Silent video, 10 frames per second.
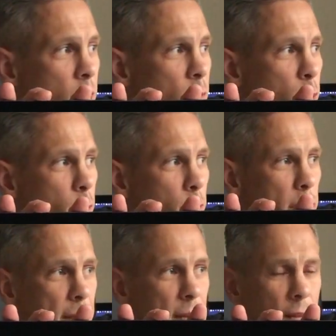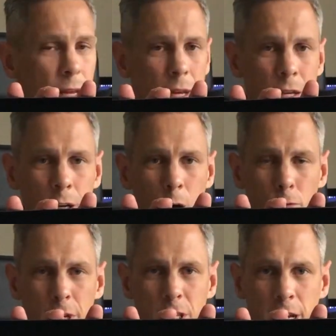Probably can't
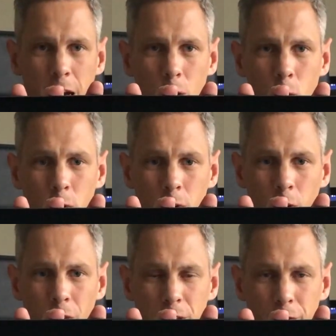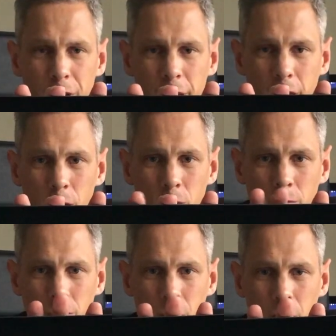really tell on this video.
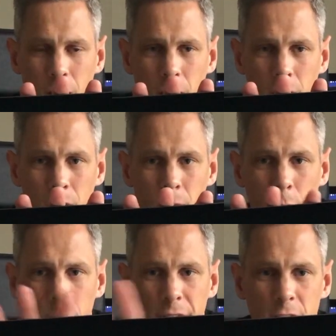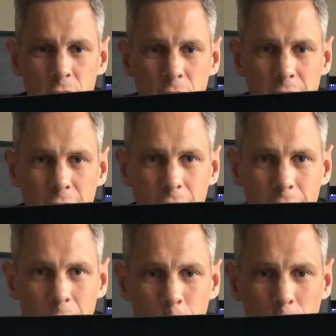Probably need to see it
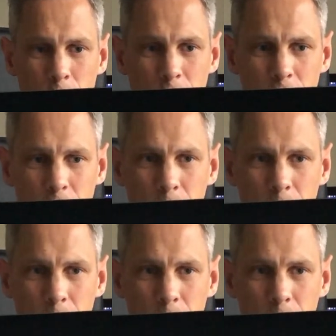in person.